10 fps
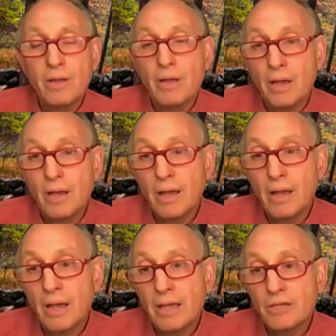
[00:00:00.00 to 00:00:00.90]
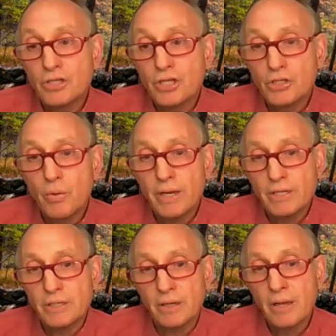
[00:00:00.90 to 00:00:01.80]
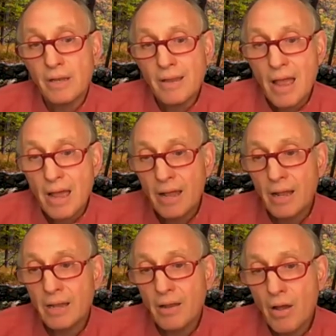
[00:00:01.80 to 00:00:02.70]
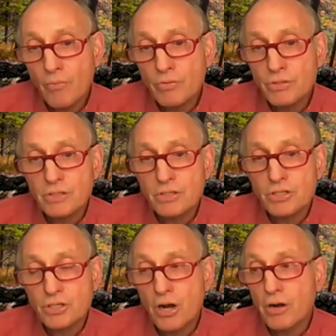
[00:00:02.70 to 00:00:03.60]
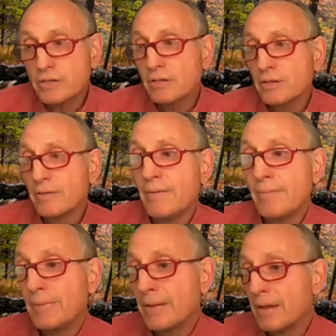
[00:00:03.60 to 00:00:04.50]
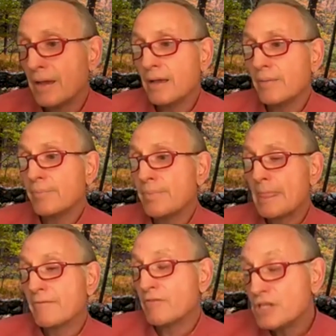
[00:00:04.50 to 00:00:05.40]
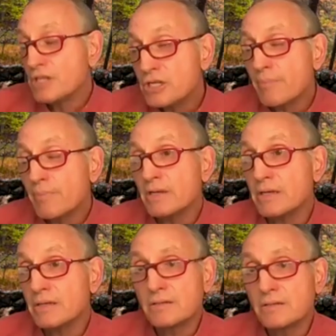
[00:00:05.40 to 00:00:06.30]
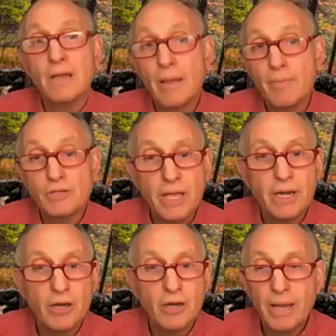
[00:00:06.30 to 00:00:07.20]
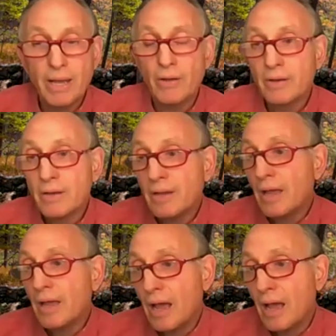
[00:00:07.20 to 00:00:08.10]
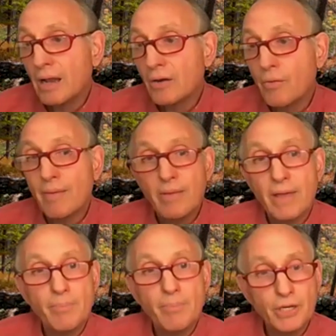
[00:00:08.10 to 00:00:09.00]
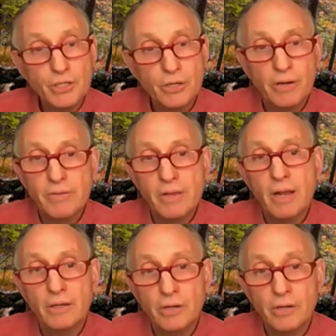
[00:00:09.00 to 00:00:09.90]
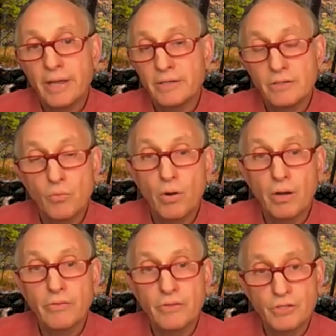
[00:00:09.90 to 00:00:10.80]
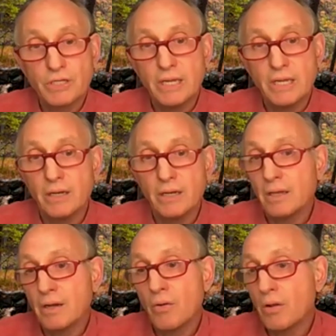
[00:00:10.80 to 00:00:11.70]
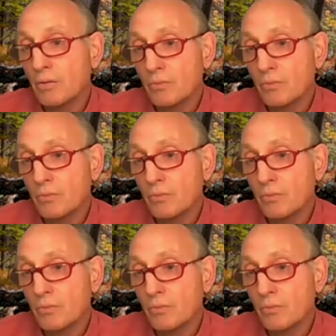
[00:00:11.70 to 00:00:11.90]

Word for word: uh, a situation. I'll always start, um, if I see something that I'm excited about, I'll grab that picture and then I'll try to work the scene. You know,